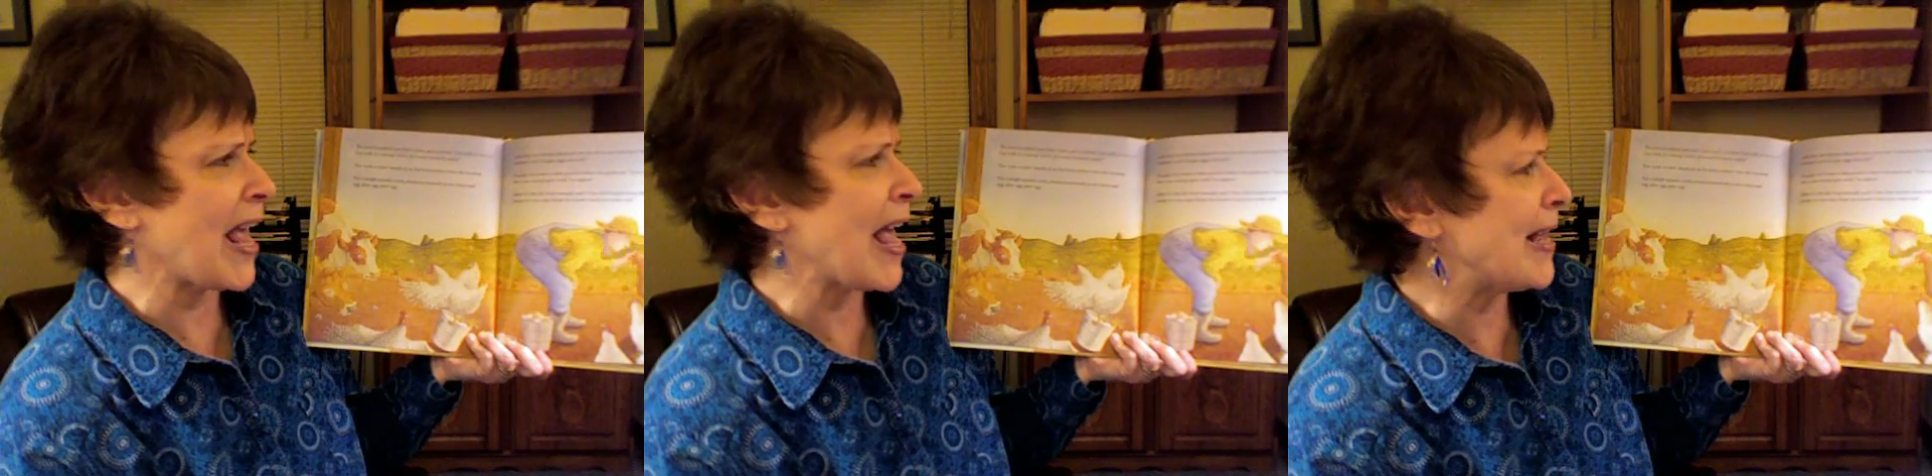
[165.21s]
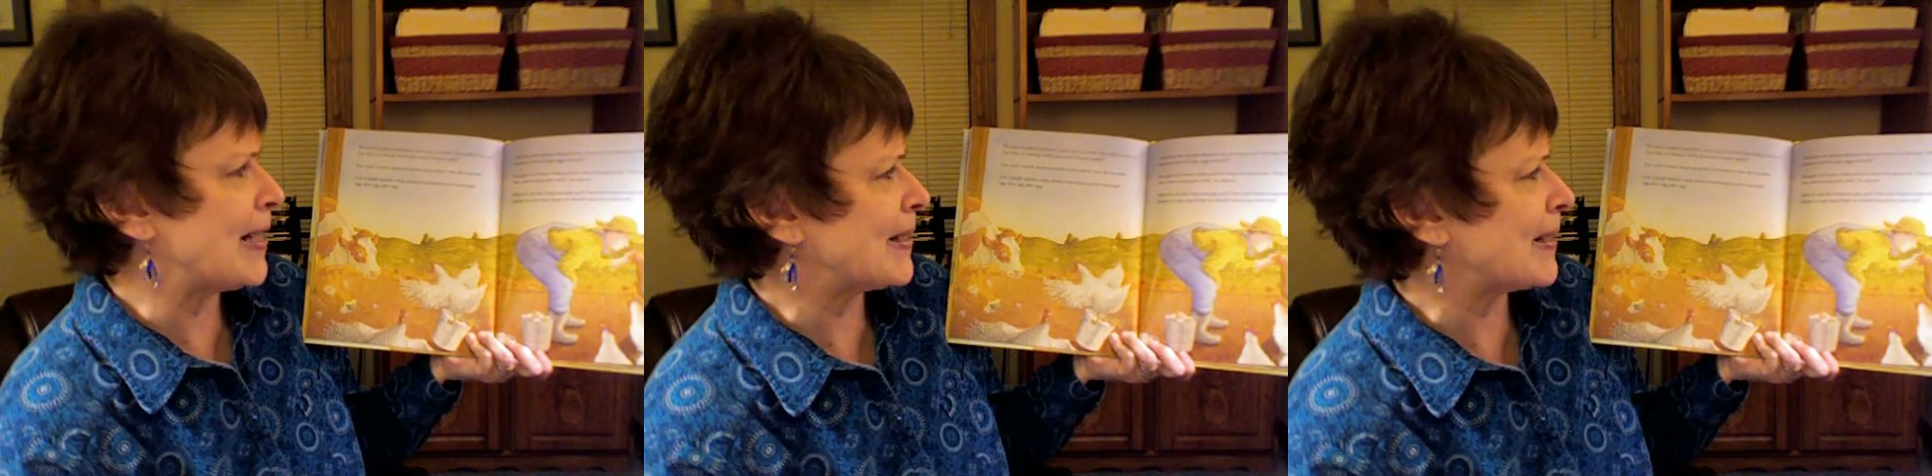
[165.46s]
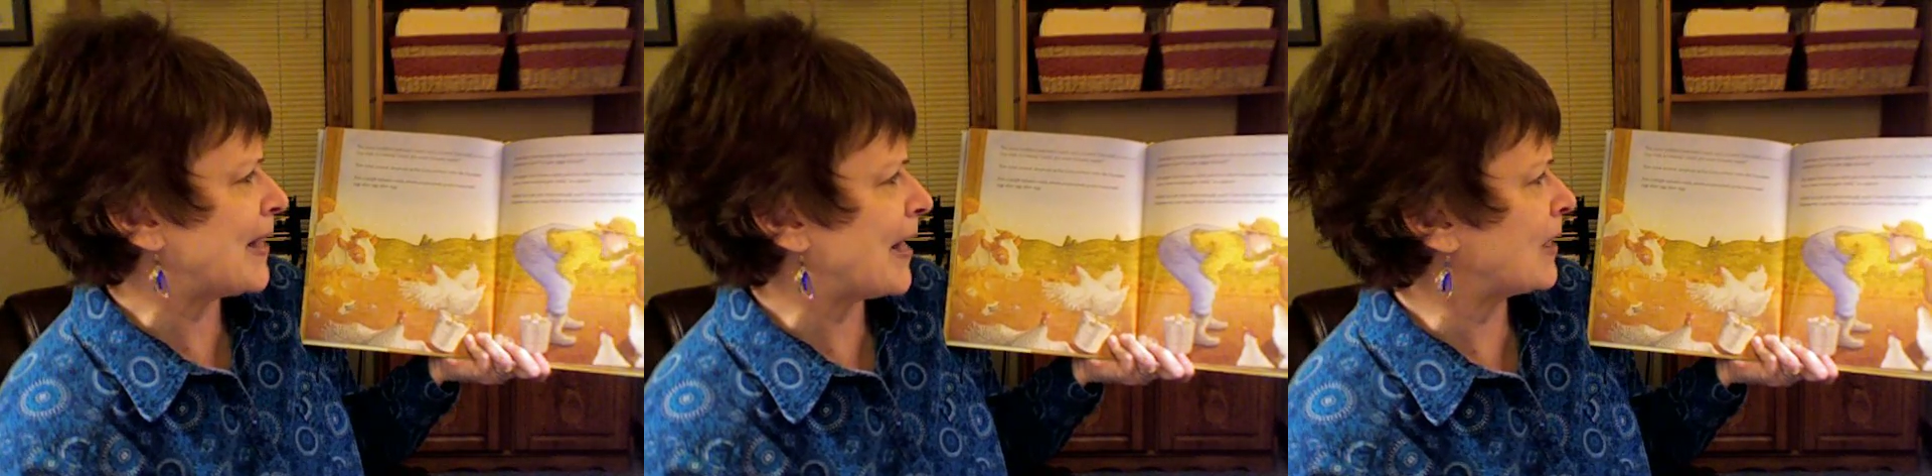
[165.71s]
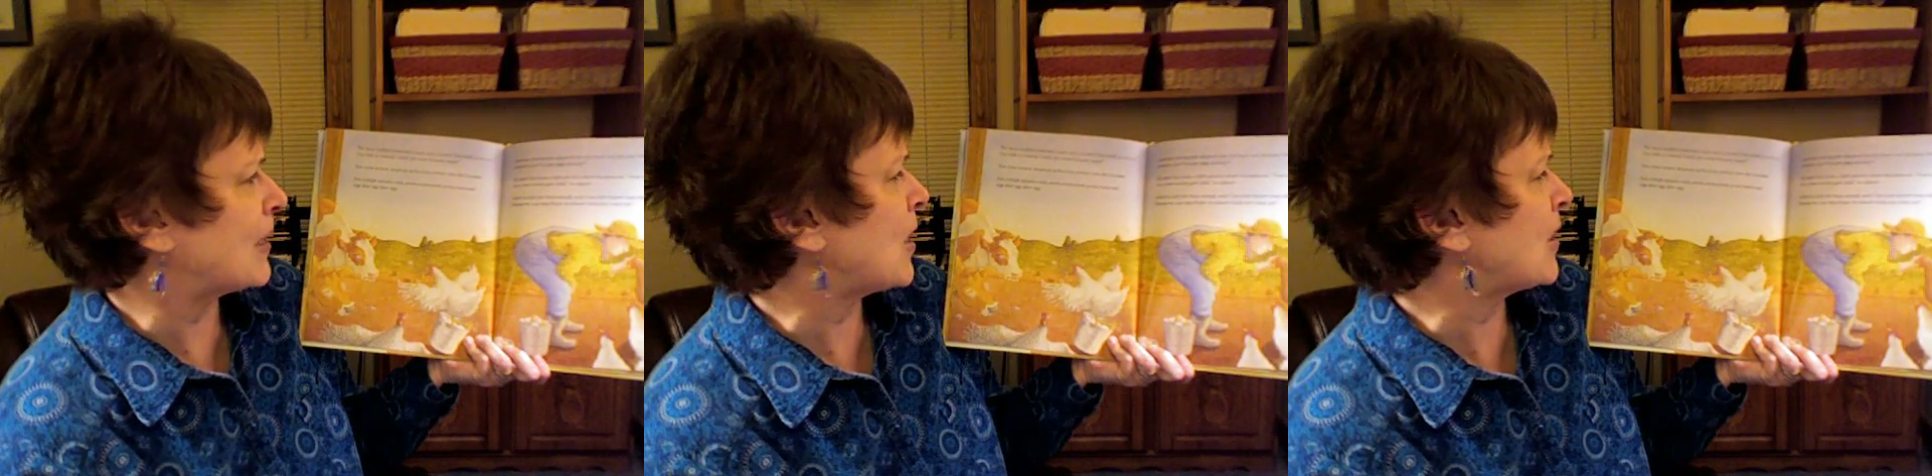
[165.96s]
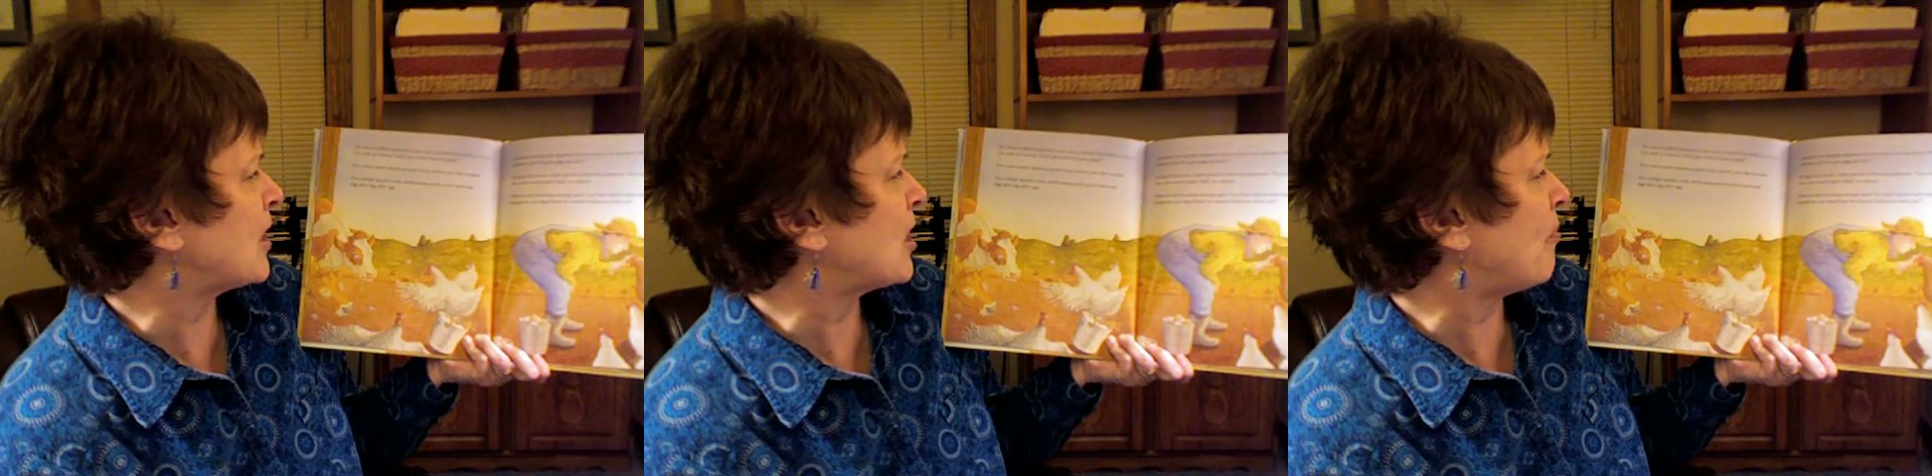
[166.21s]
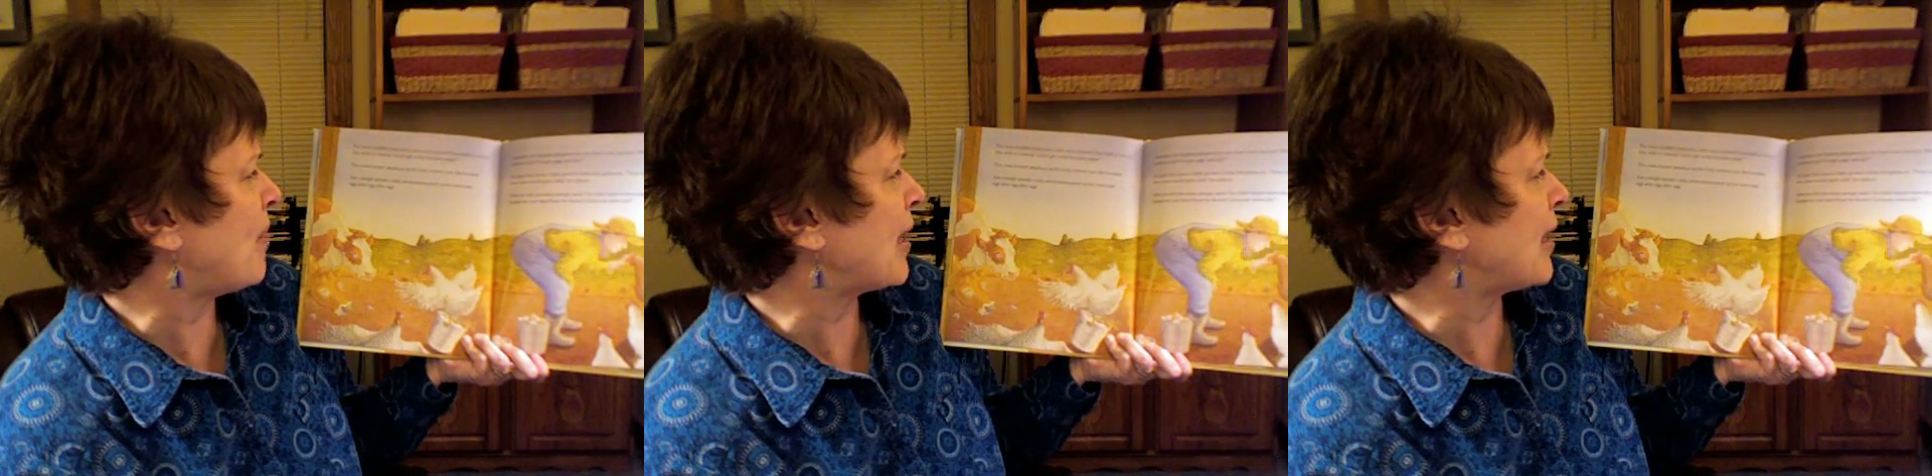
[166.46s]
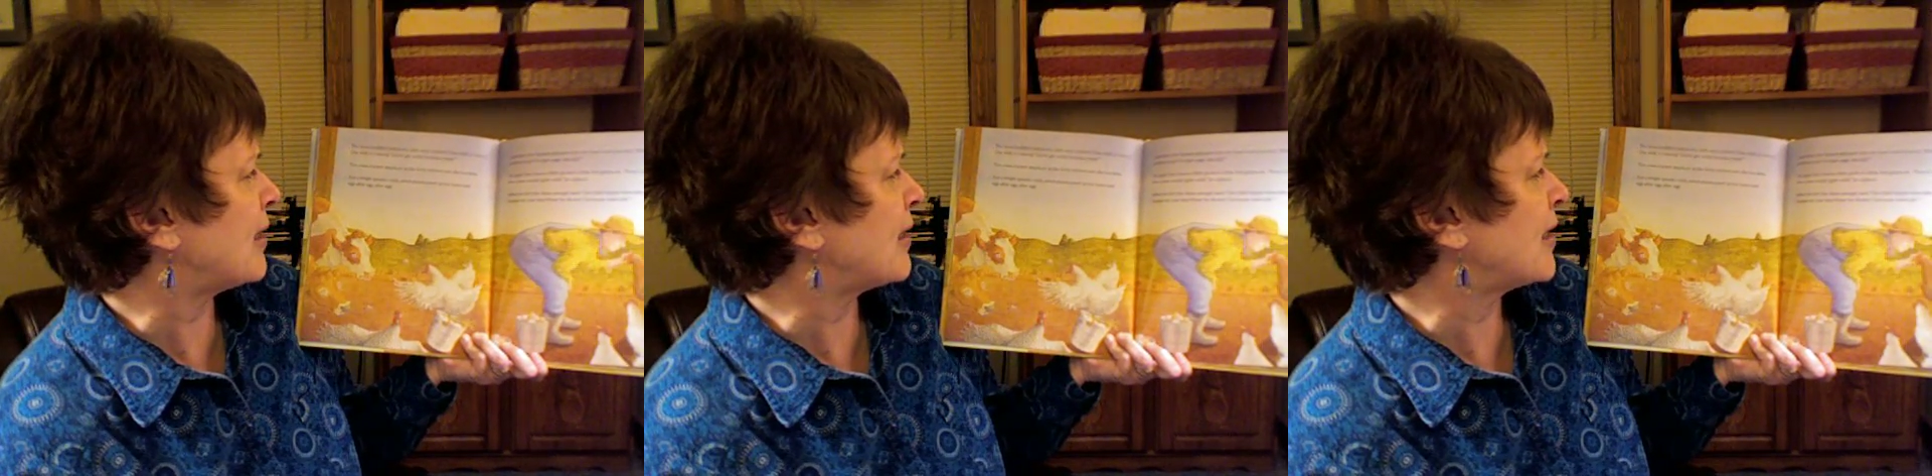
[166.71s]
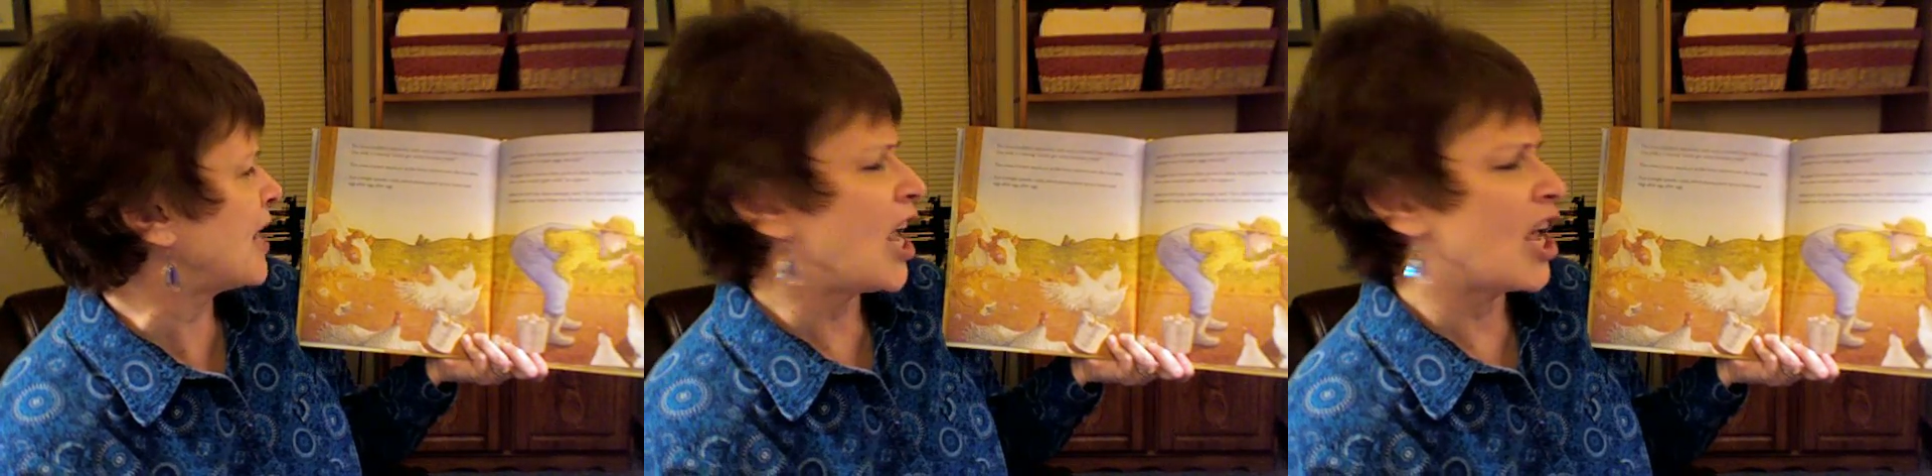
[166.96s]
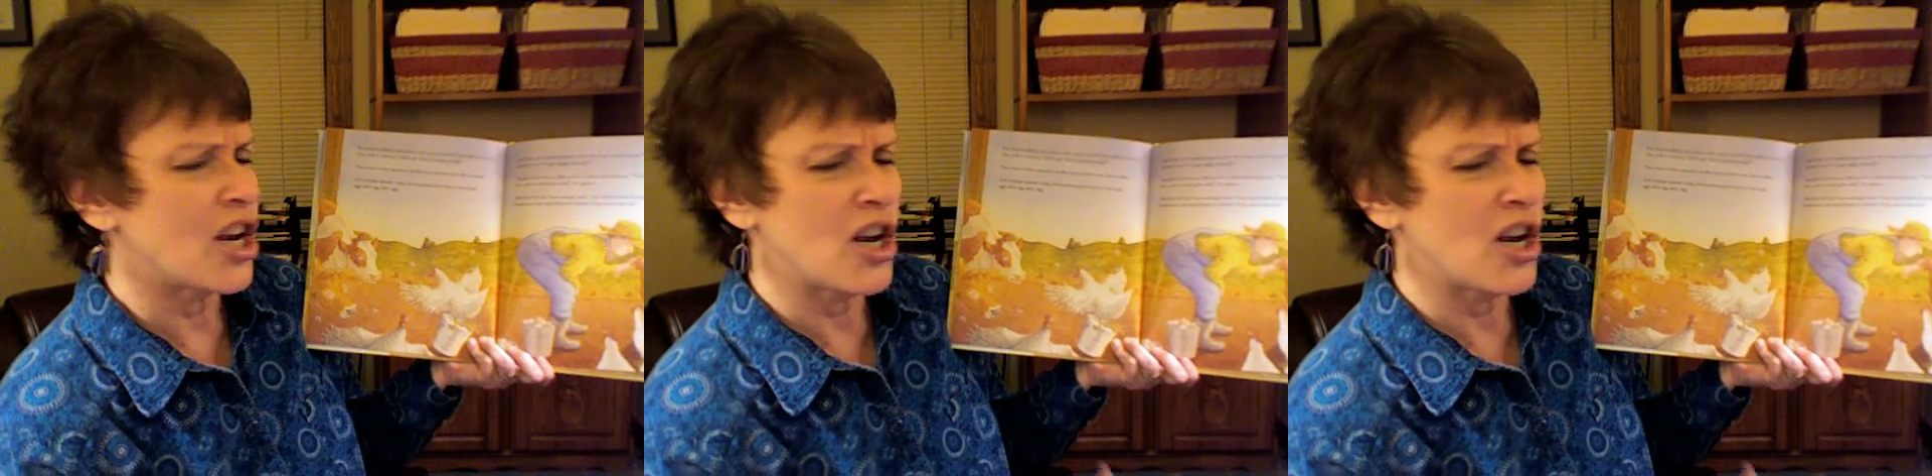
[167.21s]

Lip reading: hens settled onto the buckets.